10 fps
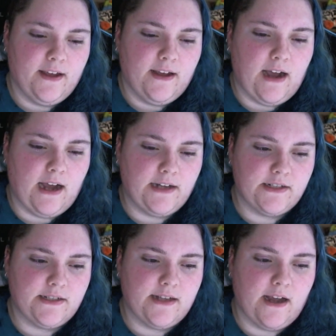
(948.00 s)
I
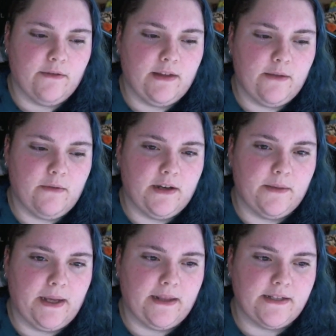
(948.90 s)
really wanted to
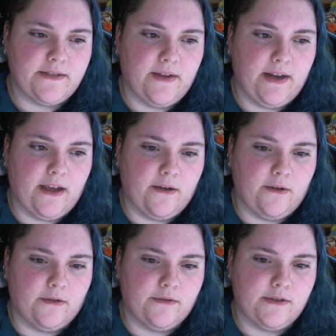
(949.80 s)
make this
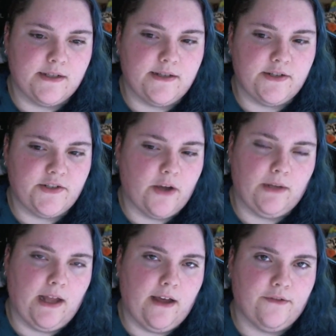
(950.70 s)
video just to show
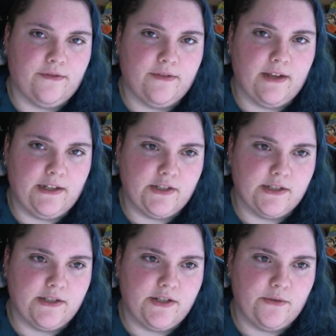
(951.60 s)
love and
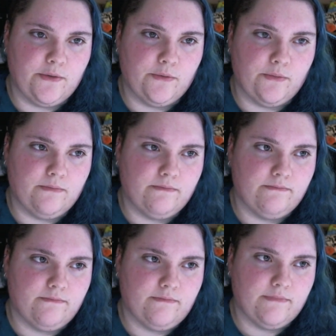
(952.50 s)
just to,
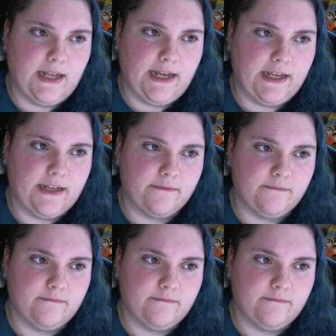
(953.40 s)
like,